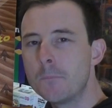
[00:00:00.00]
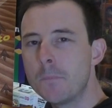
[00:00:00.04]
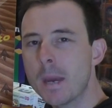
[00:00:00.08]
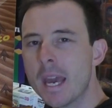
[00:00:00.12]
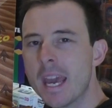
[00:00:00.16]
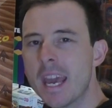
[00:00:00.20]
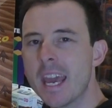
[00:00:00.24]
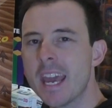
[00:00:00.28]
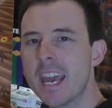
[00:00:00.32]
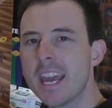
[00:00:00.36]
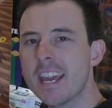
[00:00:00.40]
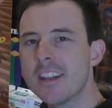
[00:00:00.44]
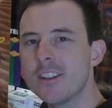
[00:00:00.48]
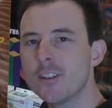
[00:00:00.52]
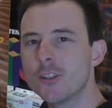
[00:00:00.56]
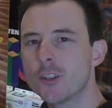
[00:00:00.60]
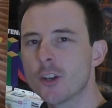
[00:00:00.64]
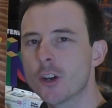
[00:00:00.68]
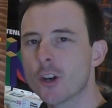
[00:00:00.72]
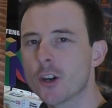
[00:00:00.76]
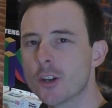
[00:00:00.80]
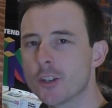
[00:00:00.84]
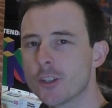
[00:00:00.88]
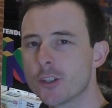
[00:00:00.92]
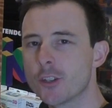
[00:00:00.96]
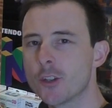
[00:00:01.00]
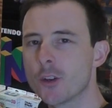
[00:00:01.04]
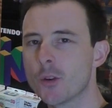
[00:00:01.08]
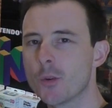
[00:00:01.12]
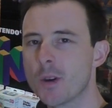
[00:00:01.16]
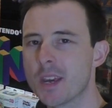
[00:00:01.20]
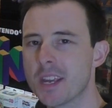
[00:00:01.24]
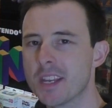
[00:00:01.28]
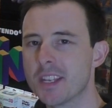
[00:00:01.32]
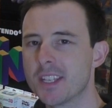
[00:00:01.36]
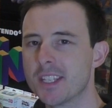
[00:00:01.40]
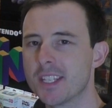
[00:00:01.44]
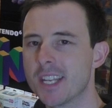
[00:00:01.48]
Banjo
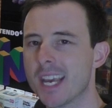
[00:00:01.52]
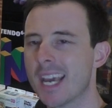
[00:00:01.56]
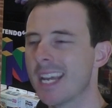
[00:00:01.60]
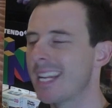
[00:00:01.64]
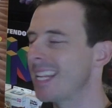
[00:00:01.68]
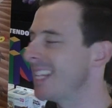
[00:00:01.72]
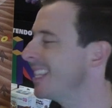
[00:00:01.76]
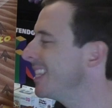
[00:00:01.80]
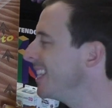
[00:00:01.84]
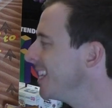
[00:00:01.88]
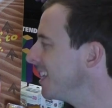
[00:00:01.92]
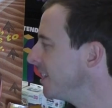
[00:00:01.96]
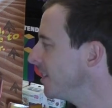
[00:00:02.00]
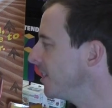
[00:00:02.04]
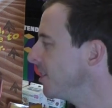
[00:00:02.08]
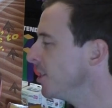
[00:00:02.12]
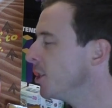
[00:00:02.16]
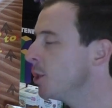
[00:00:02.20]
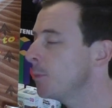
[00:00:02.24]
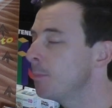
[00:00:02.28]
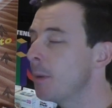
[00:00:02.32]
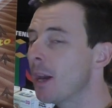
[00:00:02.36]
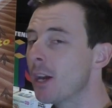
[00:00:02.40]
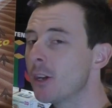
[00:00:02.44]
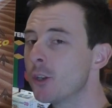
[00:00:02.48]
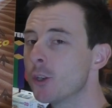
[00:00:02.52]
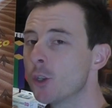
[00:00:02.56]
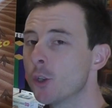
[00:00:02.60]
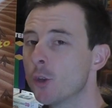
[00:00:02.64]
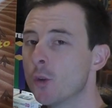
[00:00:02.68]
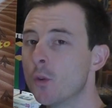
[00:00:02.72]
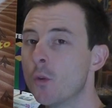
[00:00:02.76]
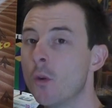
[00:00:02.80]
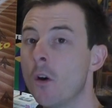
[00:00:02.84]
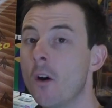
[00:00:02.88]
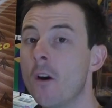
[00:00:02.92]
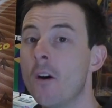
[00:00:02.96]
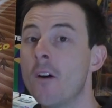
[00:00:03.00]
Kazooie standee. This is
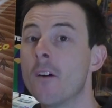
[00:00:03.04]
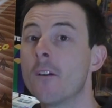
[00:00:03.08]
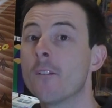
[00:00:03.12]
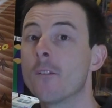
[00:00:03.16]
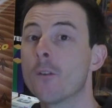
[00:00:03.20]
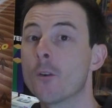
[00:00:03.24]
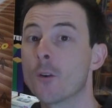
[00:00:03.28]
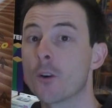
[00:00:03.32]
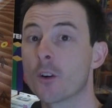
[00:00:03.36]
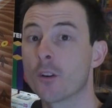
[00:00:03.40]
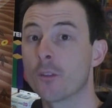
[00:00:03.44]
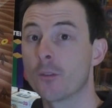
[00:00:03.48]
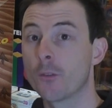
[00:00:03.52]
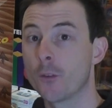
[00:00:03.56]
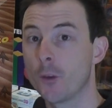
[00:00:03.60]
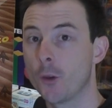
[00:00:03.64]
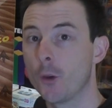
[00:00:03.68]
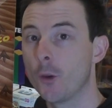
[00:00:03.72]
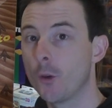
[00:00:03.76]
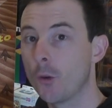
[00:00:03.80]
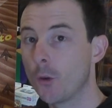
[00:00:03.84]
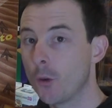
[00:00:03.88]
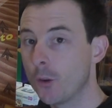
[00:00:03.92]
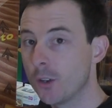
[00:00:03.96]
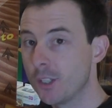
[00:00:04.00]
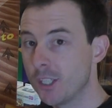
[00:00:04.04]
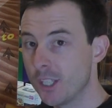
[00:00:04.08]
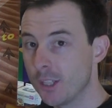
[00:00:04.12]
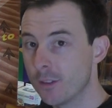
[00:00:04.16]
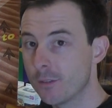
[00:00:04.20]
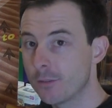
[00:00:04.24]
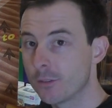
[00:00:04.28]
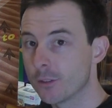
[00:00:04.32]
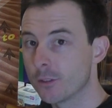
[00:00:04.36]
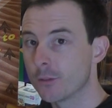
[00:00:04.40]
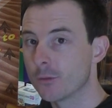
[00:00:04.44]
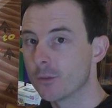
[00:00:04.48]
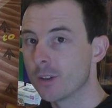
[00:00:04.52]
special for a few
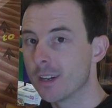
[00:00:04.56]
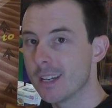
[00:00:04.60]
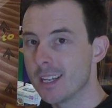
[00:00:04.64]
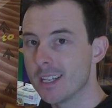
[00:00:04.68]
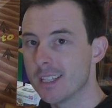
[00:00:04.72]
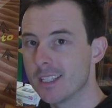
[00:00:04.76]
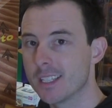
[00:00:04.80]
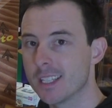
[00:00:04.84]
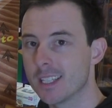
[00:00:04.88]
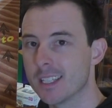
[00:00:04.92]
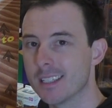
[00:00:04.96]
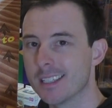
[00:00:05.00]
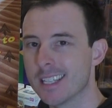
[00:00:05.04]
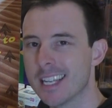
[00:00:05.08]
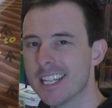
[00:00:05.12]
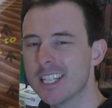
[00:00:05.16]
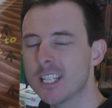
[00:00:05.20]
different reasons.